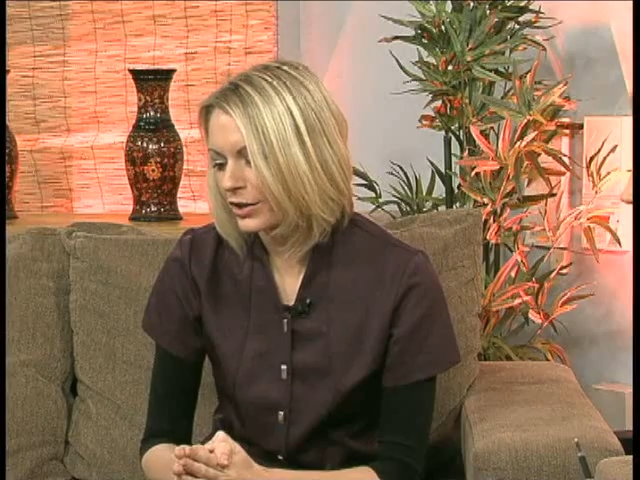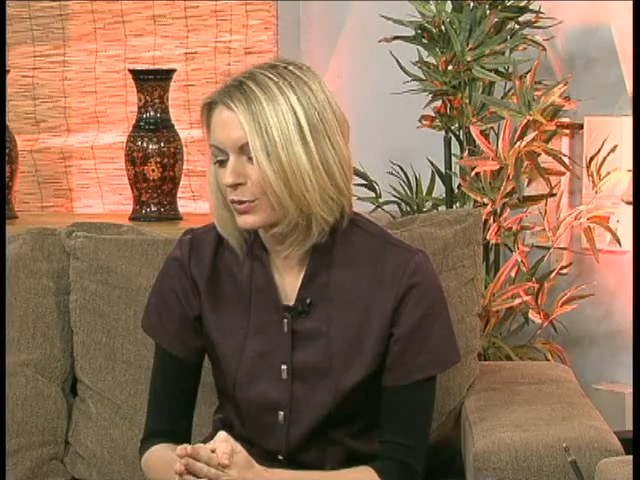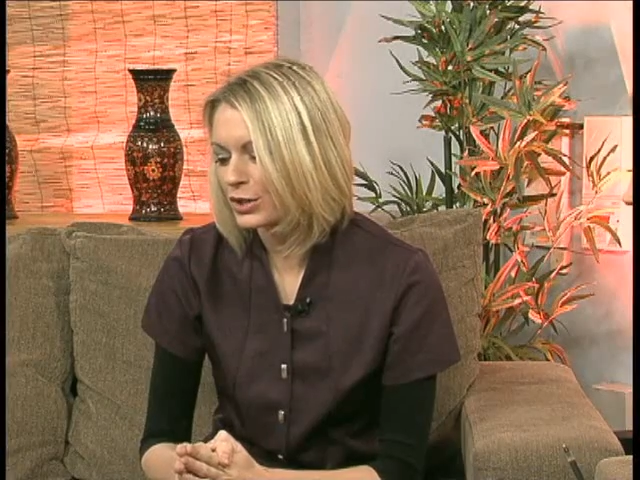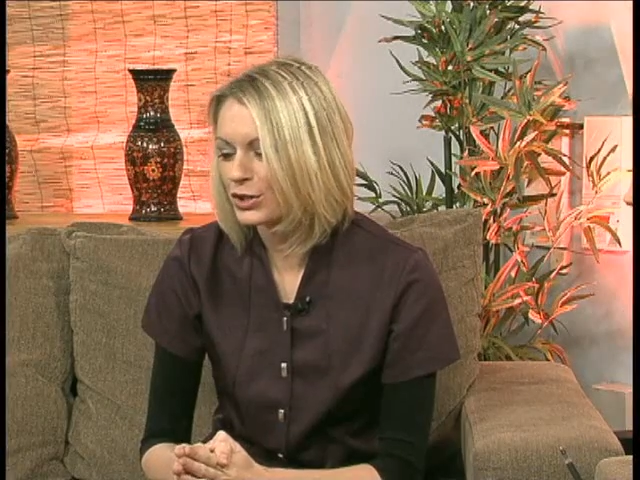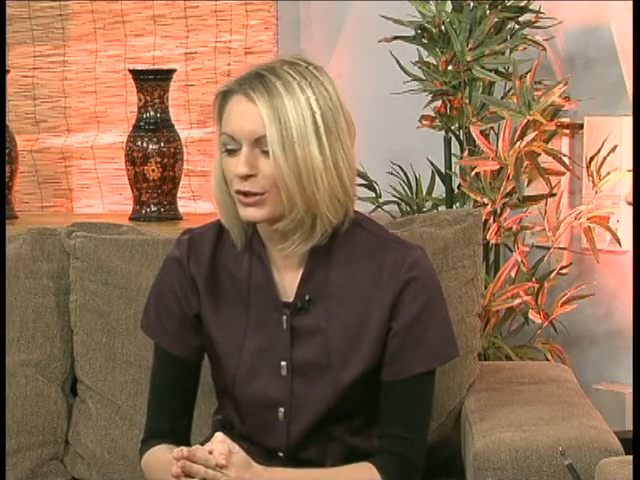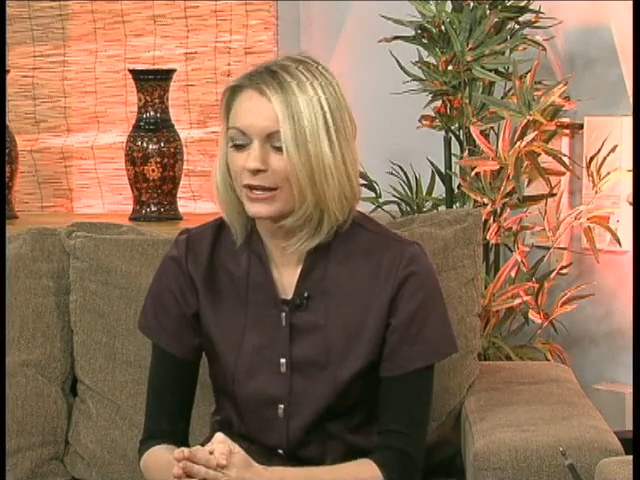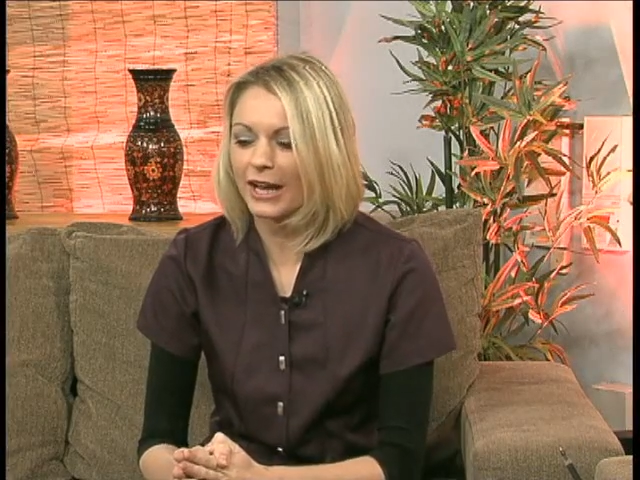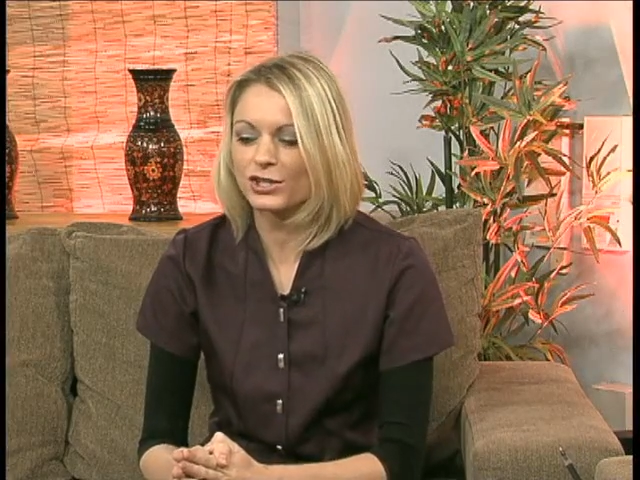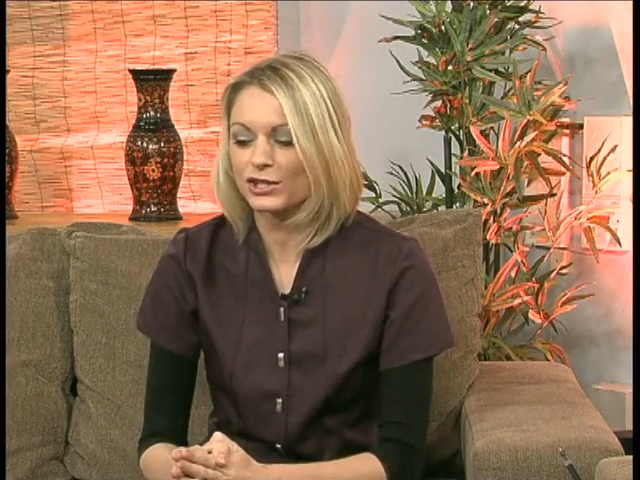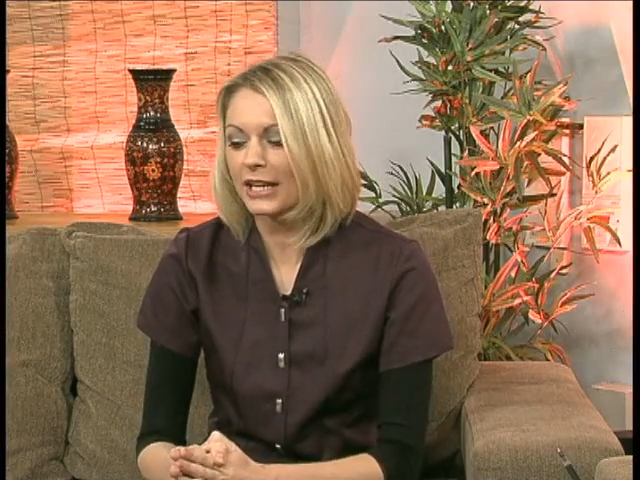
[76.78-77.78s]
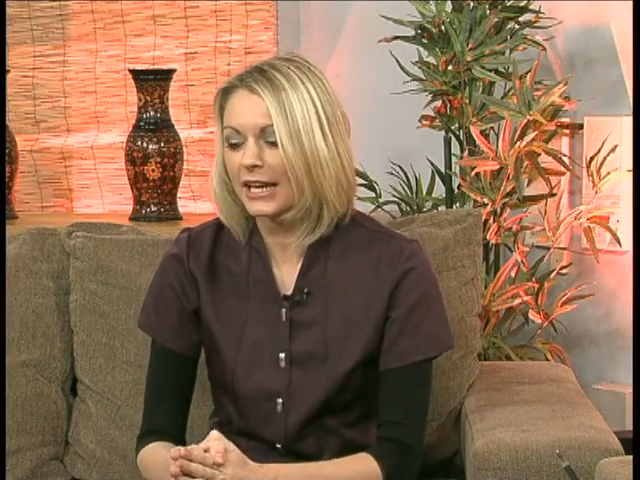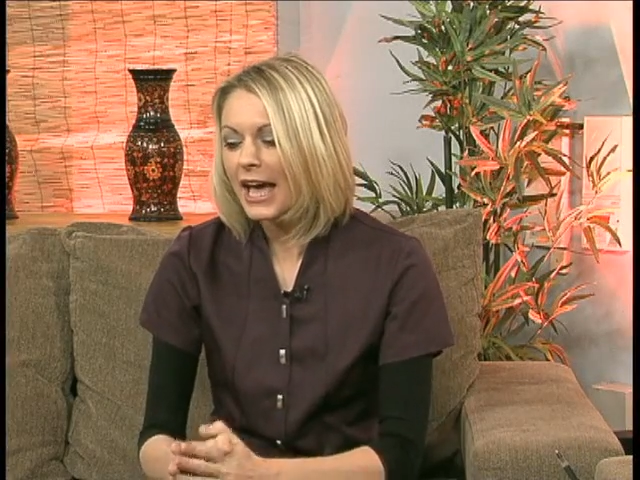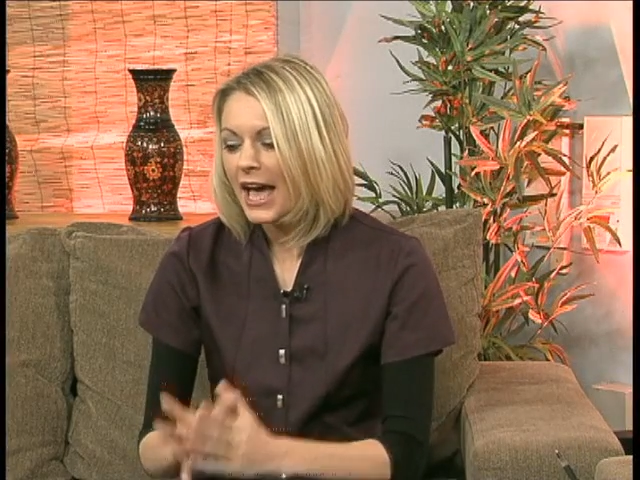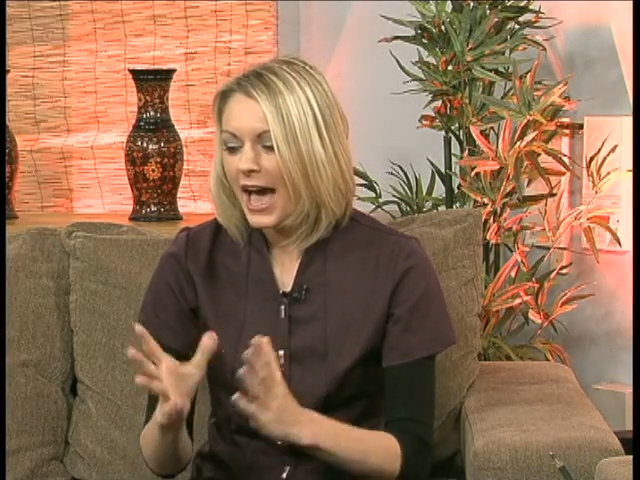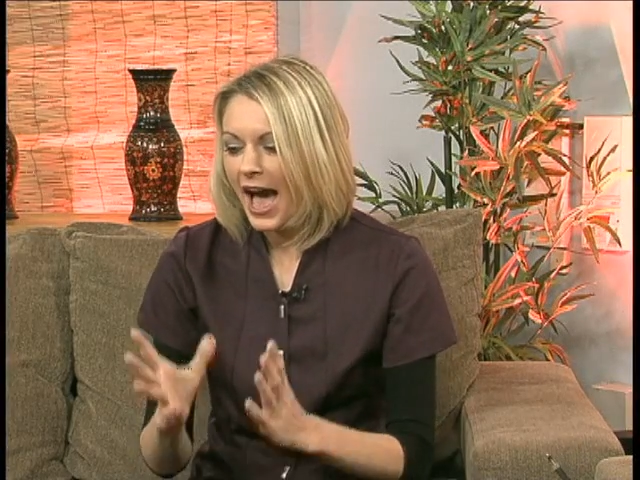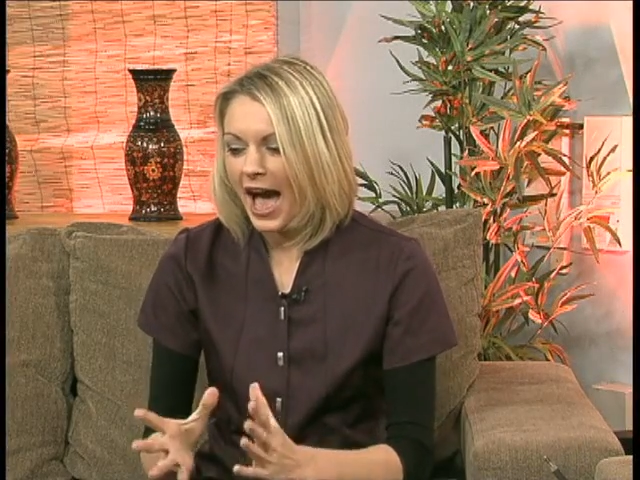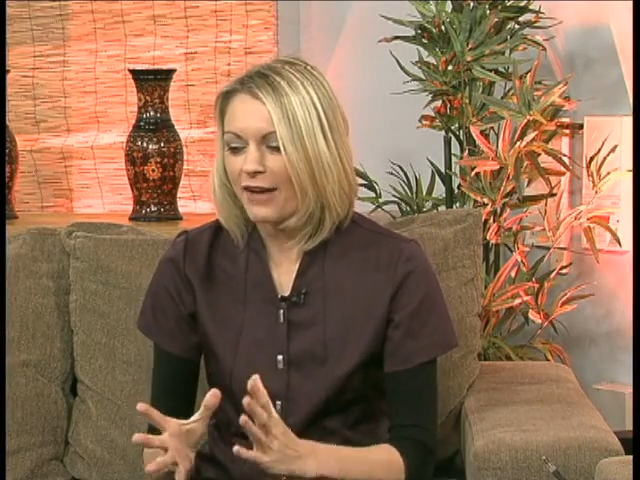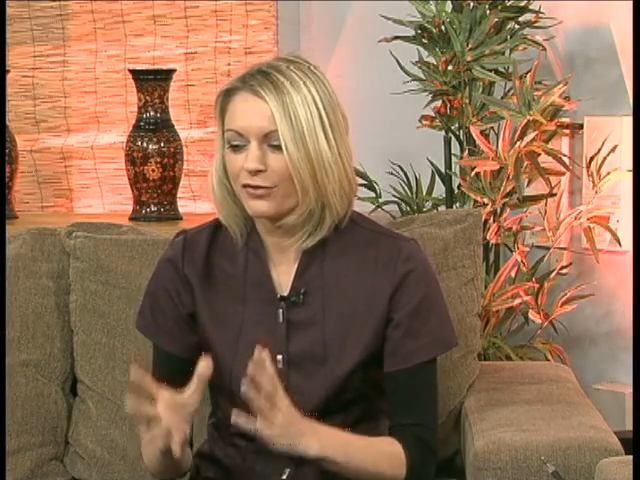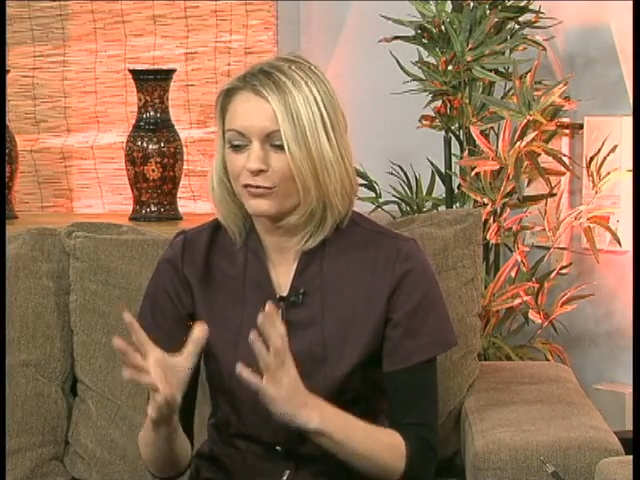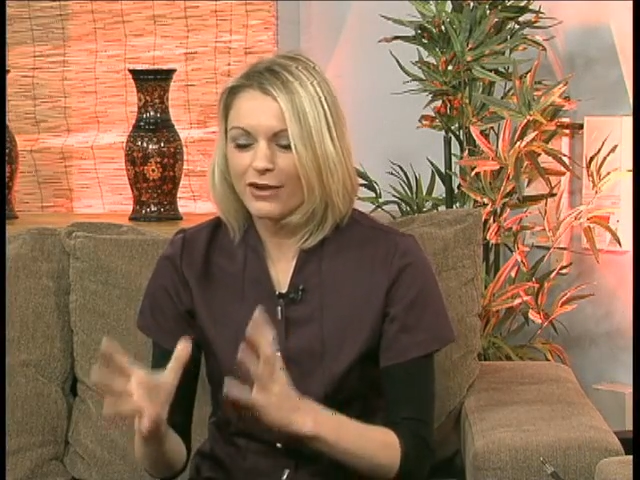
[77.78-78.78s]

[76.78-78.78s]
which you can actually have